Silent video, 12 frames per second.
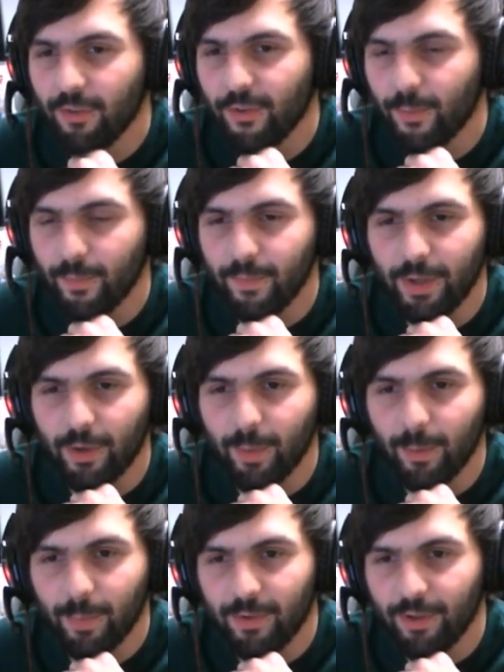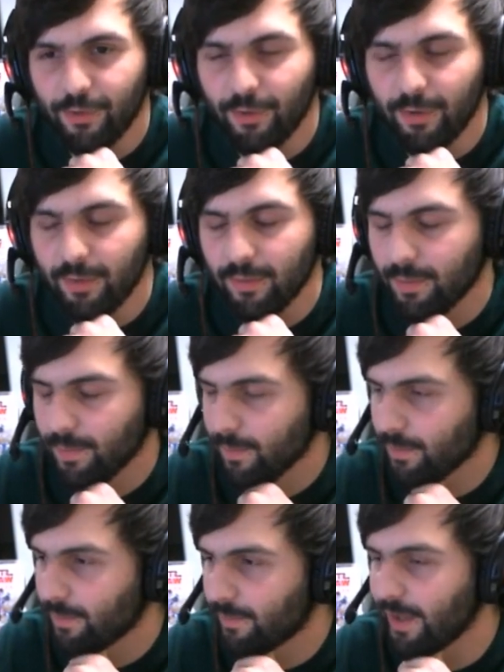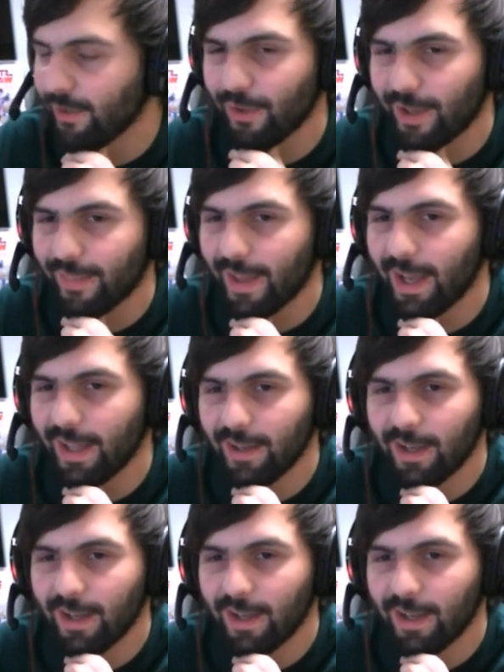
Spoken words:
some potential things like that.